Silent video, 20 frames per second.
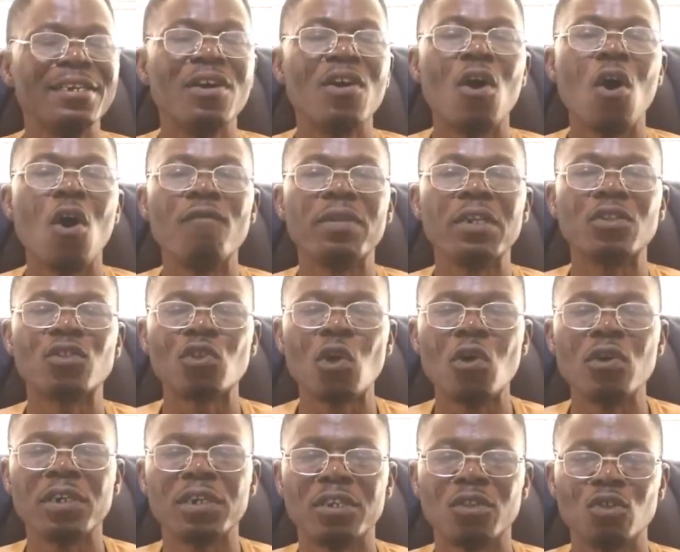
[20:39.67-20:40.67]
of the
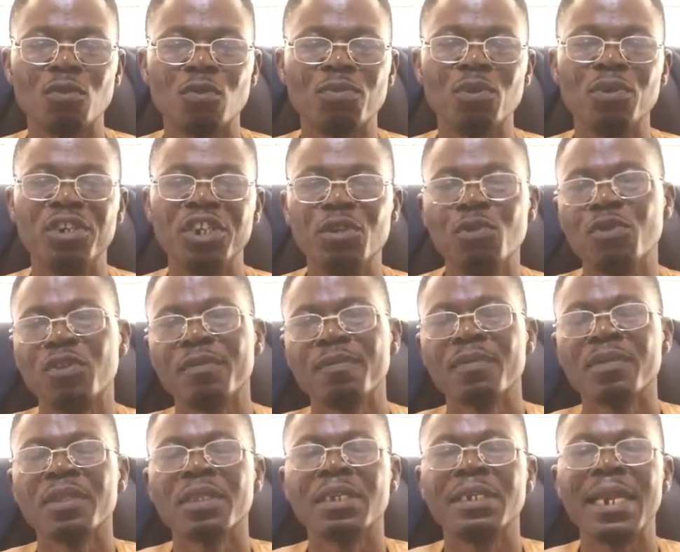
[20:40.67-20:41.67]
tongue to produce.
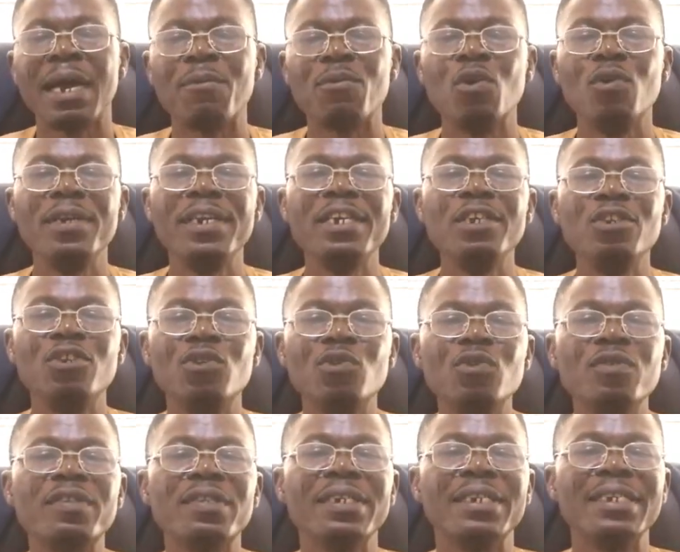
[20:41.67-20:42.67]
Now we only
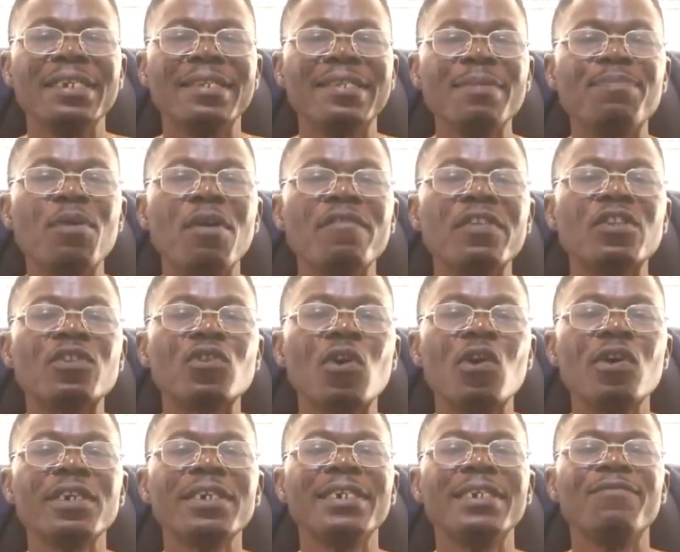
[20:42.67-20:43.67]
use the tip of the
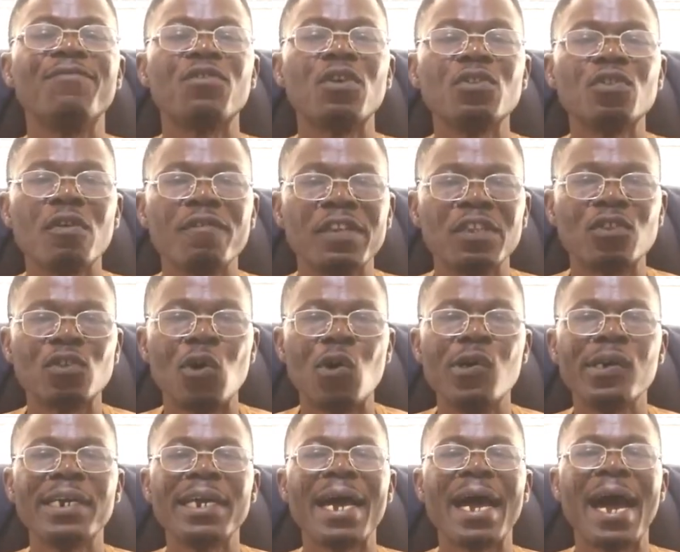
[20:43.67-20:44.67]
tongue, the front of the
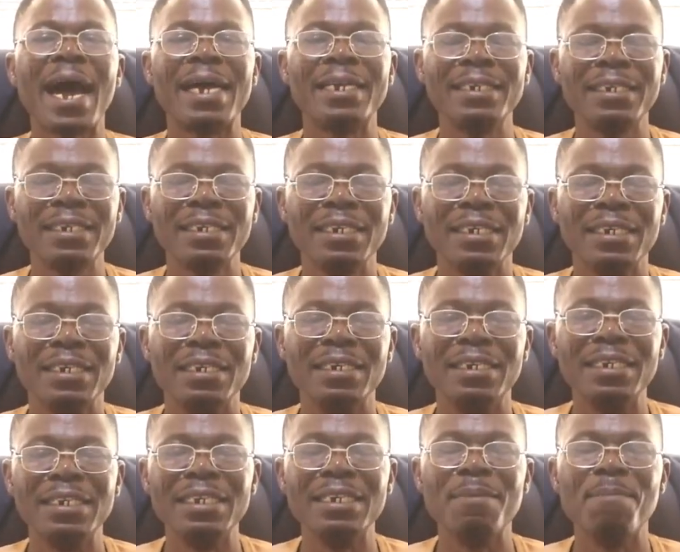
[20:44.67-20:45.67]
tongue, and
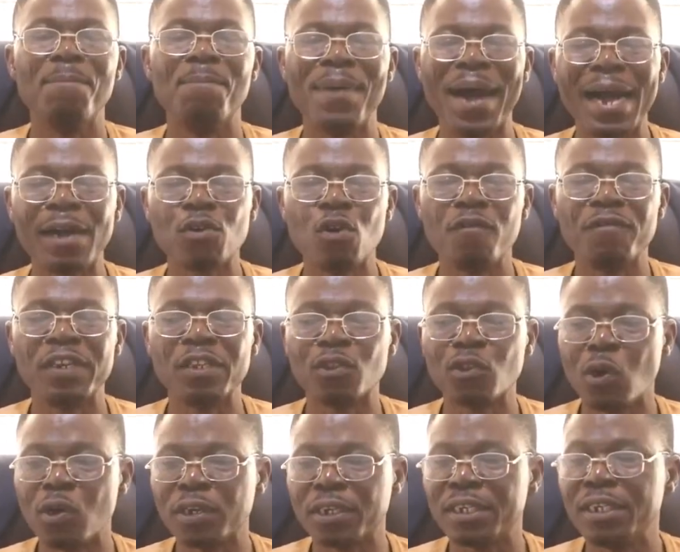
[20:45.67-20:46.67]
the back of the
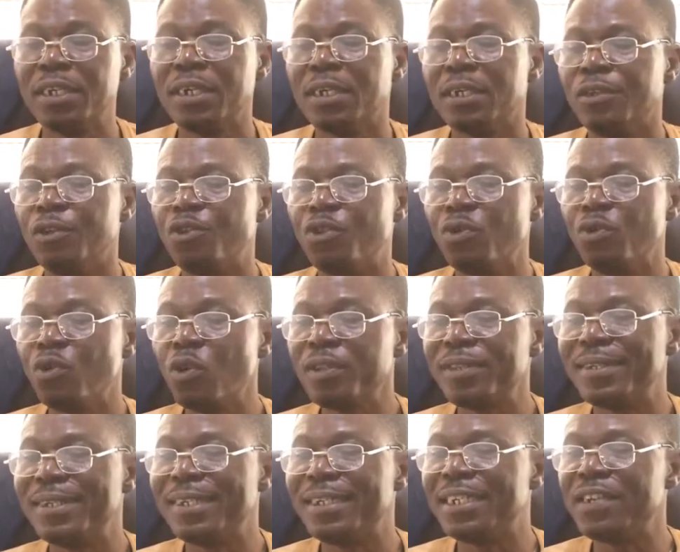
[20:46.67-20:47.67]
tongue. You should
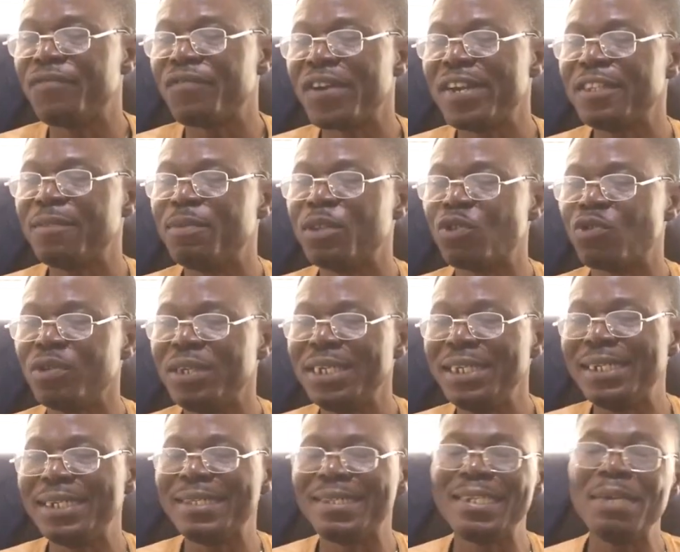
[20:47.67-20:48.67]
note the difference
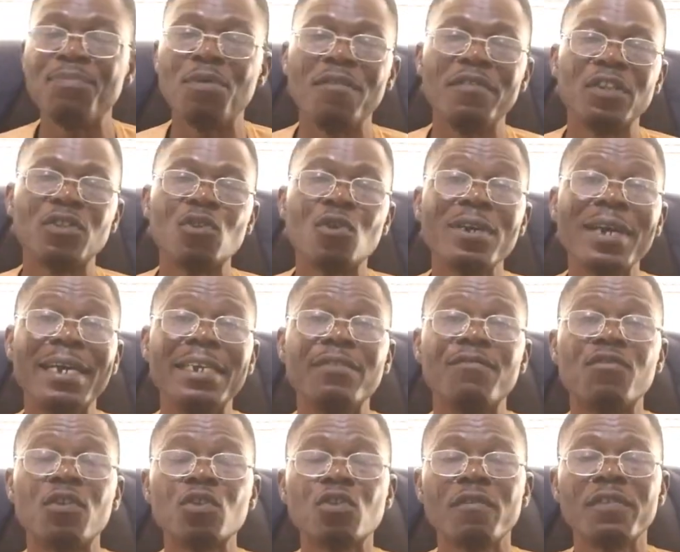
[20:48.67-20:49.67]
between the tip of the tongue and the
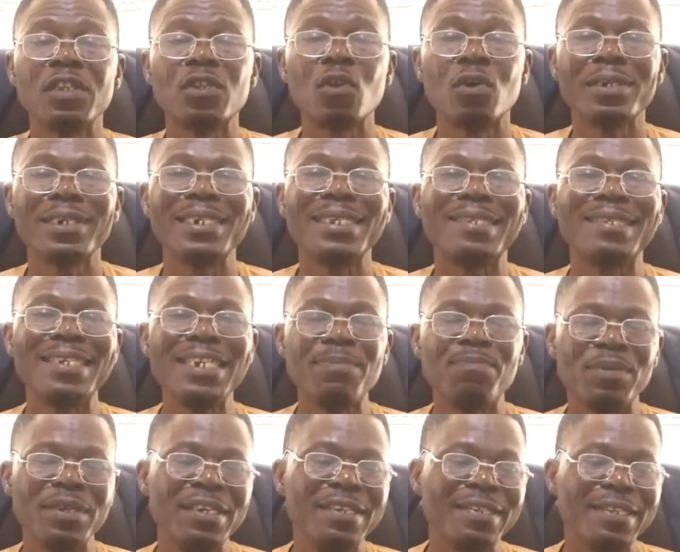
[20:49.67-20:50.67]
front of the tongue. The
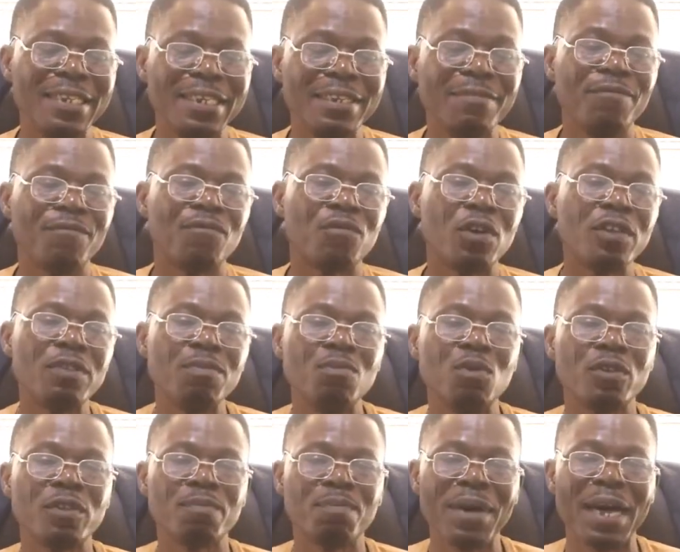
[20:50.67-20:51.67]
tip is the
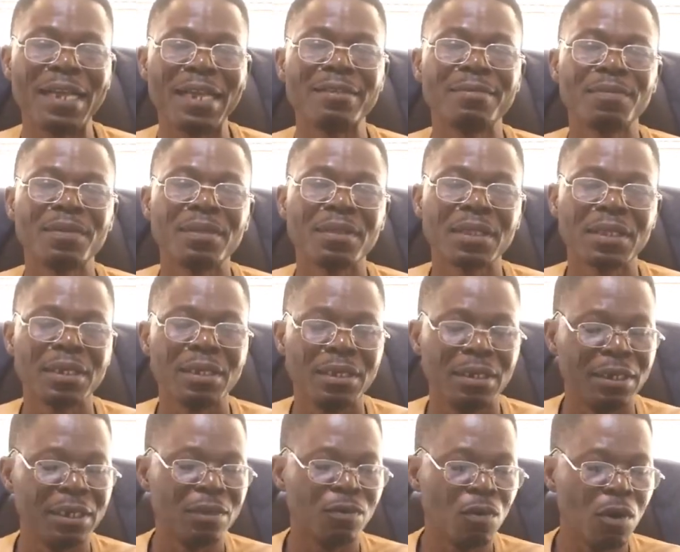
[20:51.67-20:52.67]
frontmost part,
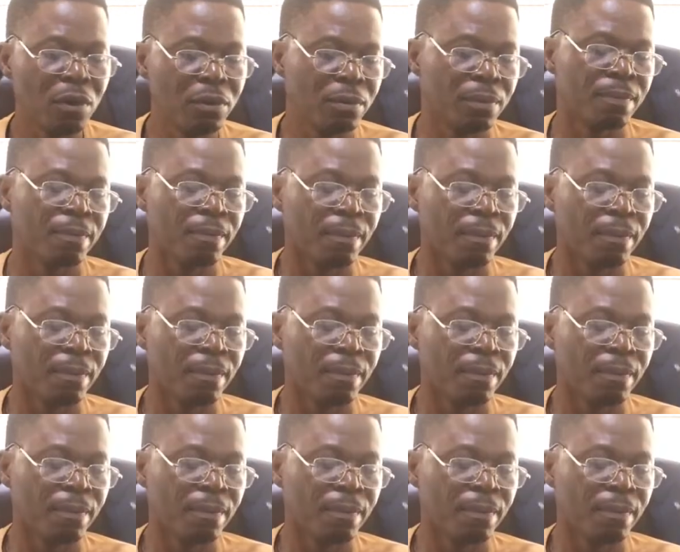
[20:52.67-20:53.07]
the one